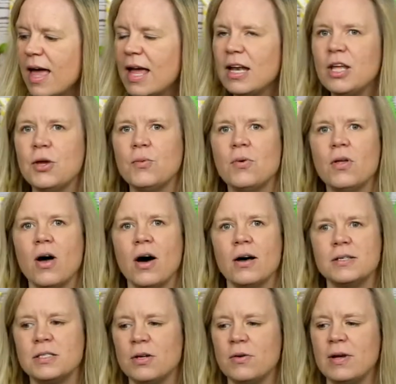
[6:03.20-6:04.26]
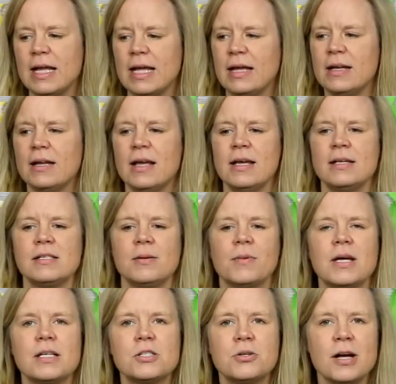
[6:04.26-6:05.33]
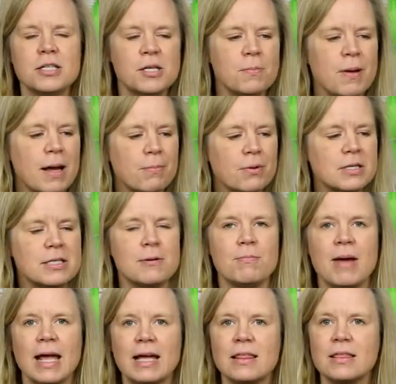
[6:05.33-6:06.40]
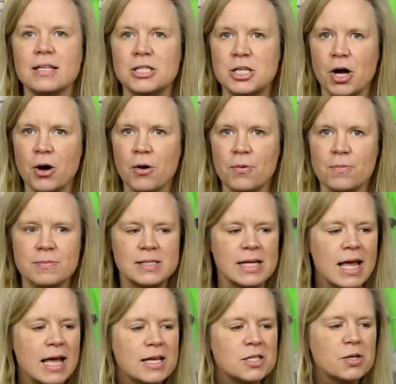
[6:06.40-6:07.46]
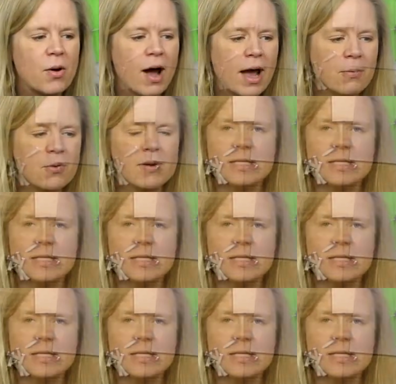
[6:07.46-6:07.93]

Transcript: then you will also need some construction paper to make the domes. So I'm